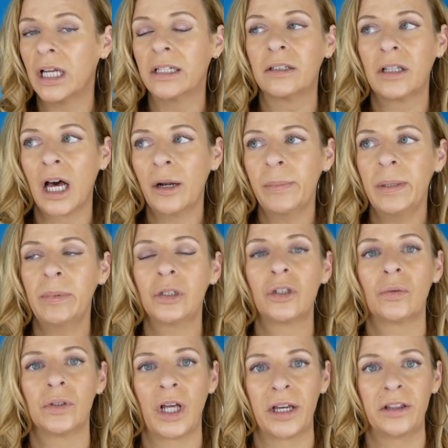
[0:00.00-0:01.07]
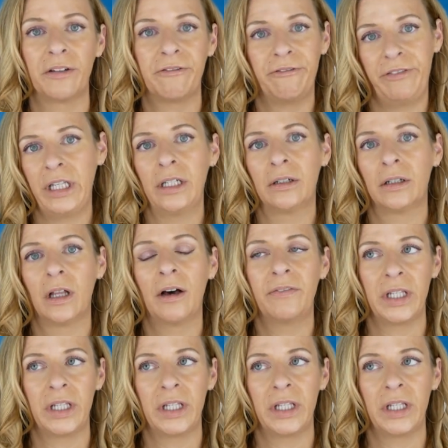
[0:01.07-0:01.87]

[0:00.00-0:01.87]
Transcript: And a lot of people don't like the feel of